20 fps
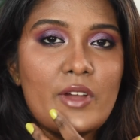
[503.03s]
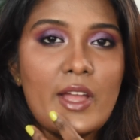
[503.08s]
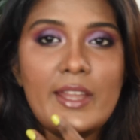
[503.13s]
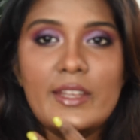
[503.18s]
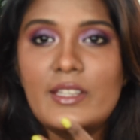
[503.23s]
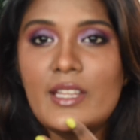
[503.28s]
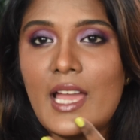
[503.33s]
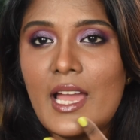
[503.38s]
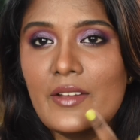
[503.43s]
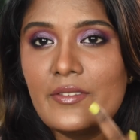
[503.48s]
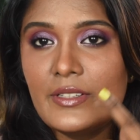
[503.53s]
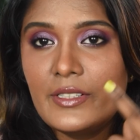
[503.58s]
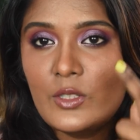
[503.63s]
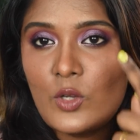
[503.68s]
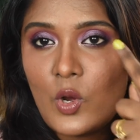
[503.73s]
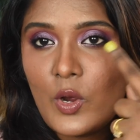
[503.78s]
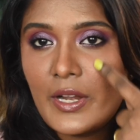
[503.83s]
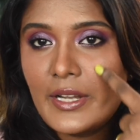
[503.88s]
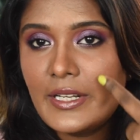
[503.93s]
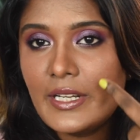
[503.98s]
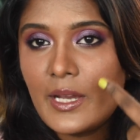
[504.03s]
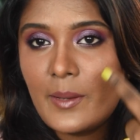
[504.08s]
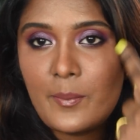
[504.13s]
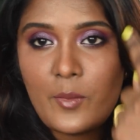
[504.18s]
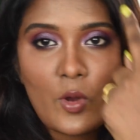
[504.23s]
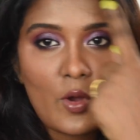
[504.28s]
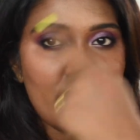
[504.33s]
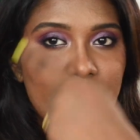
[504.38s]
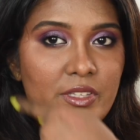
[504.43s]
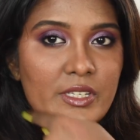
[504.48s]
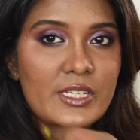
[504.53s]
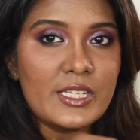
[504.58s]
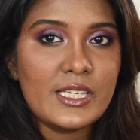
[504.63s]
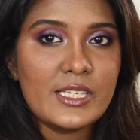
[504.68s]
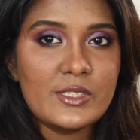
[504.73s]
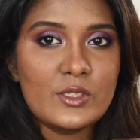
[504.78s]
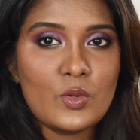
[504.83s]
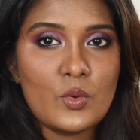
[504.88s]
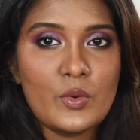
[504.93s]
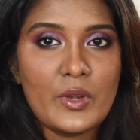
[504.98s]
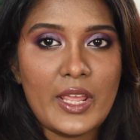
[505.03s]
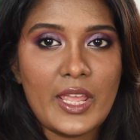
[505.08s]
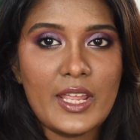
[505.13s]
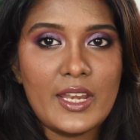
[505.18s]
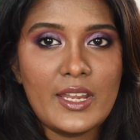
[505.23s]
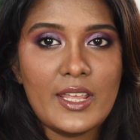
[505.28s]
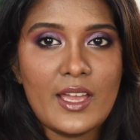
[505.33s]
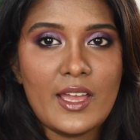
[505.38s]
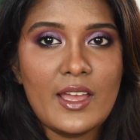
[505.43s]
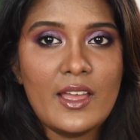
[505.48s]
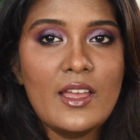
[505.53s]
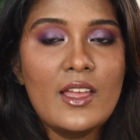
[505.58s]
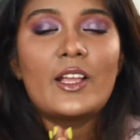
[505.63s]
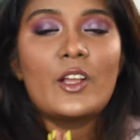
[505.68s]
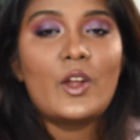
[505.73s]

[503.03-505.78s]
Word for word: far it haven't oiled up on the t-zone area